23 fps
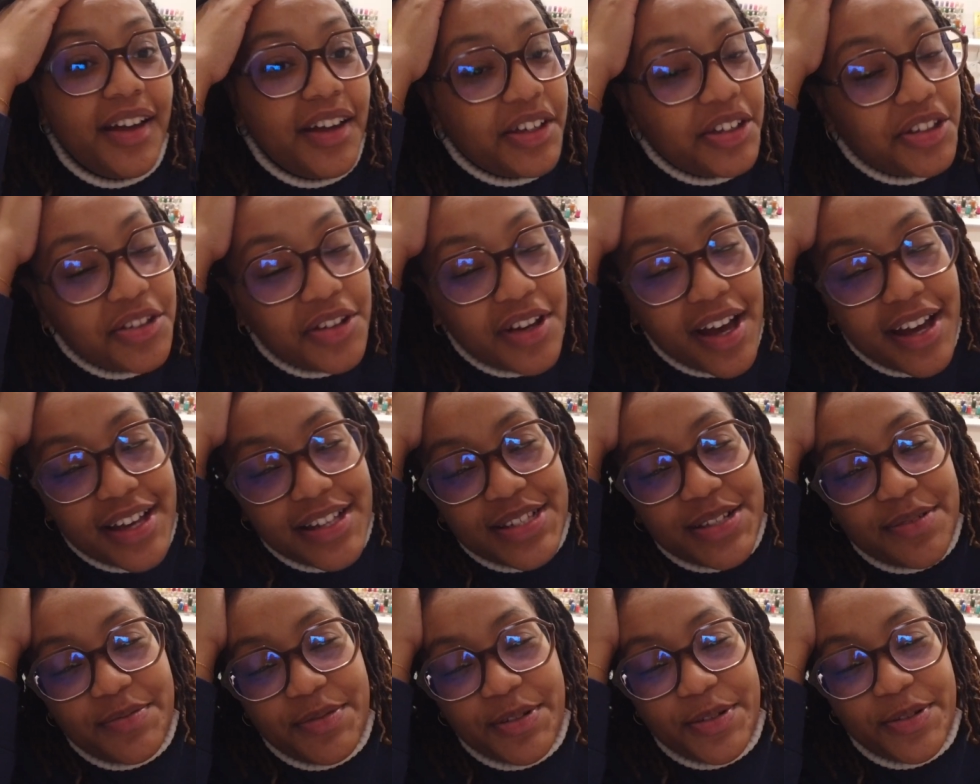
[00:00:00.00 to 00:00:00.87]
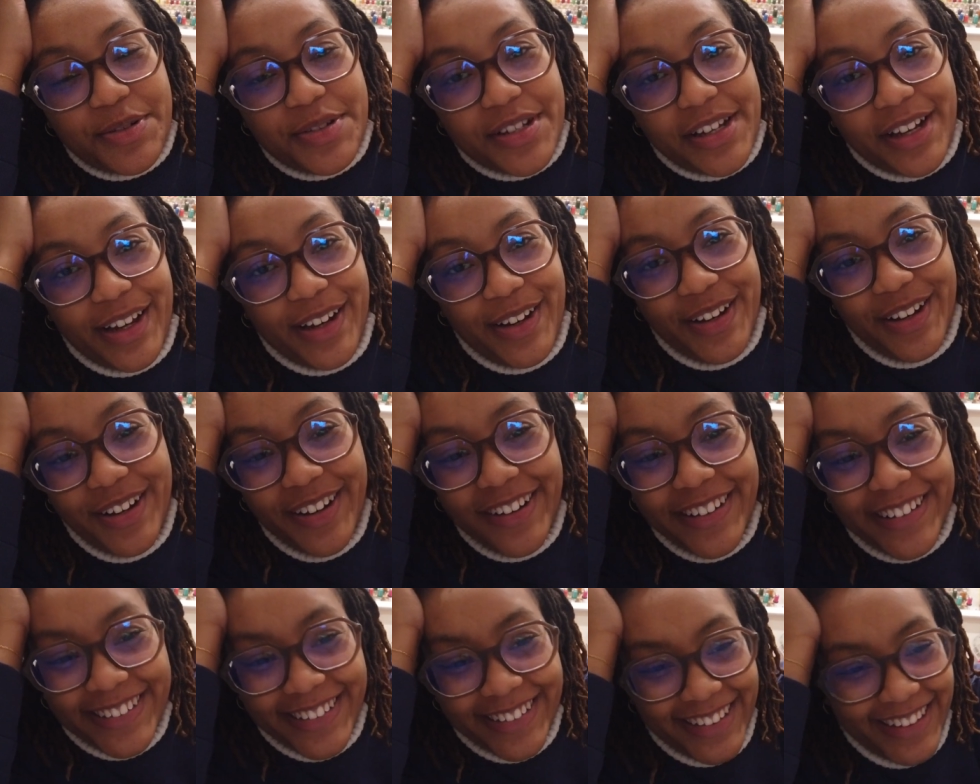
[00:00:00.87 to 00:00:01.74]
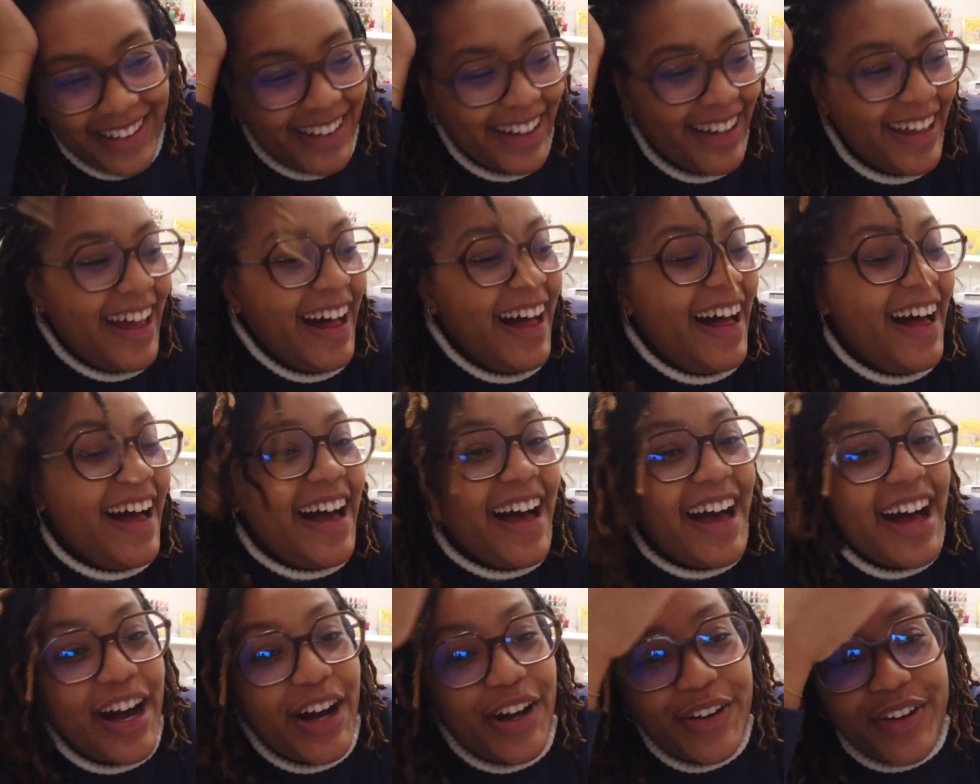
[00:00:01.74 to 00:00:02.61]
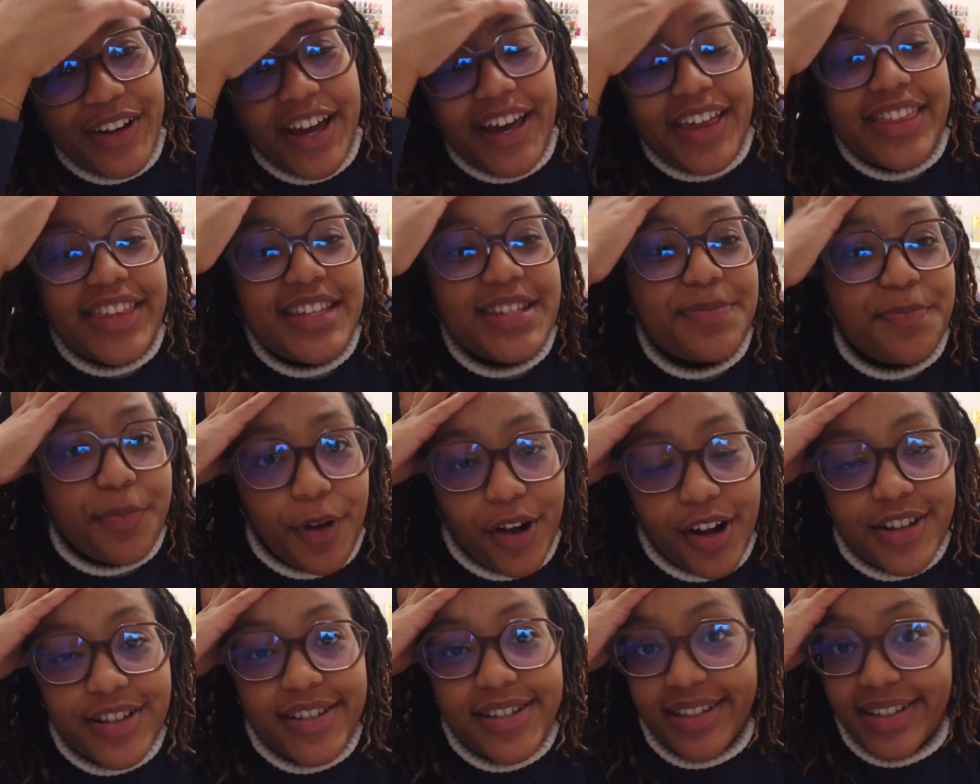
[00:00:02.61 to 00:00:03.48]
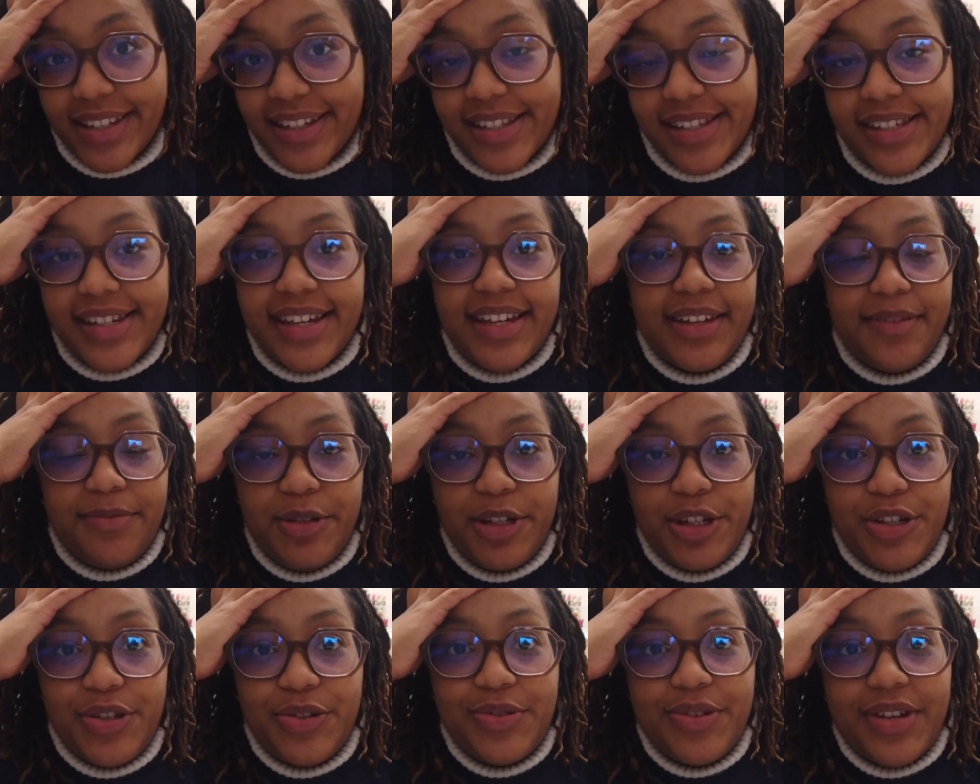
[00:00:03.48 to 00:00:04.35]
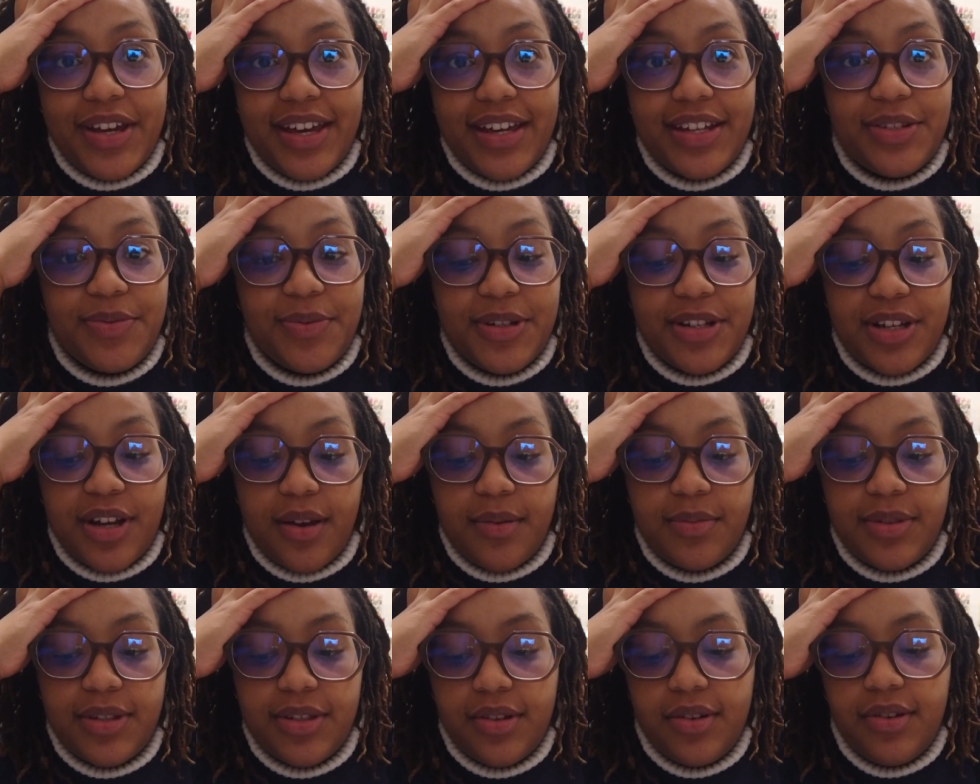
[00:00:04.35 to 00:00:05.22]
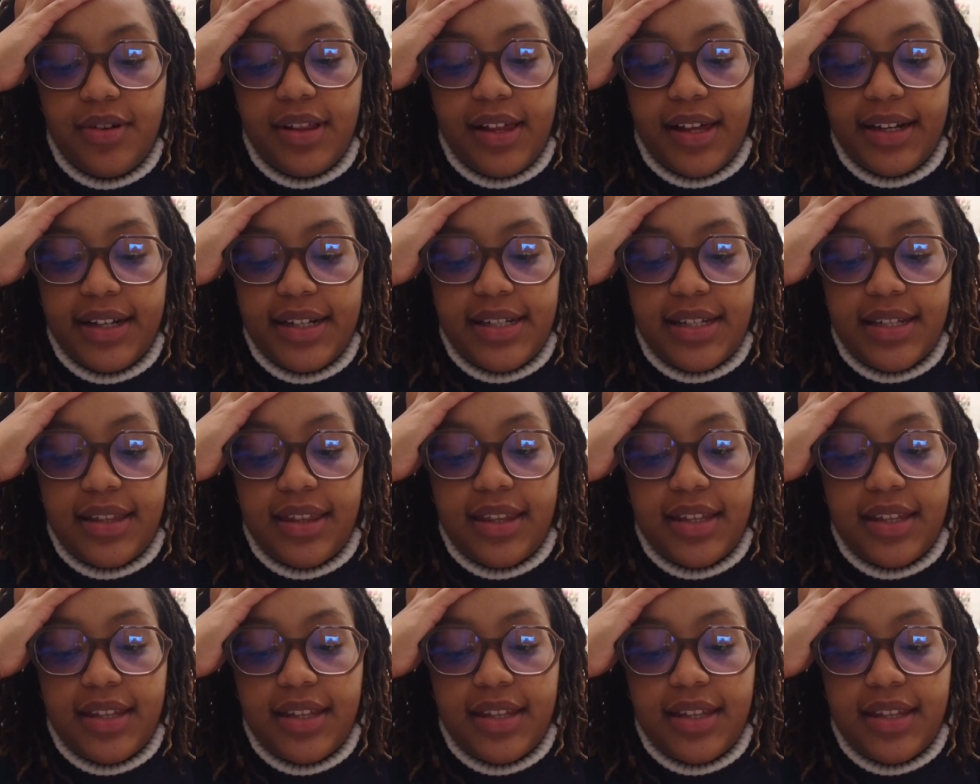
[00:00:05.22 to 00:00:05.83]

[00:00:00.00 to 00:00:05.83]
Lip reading: You guys, I'm so tired. Okay, this project has taken me 2 days, which I'm so glad I did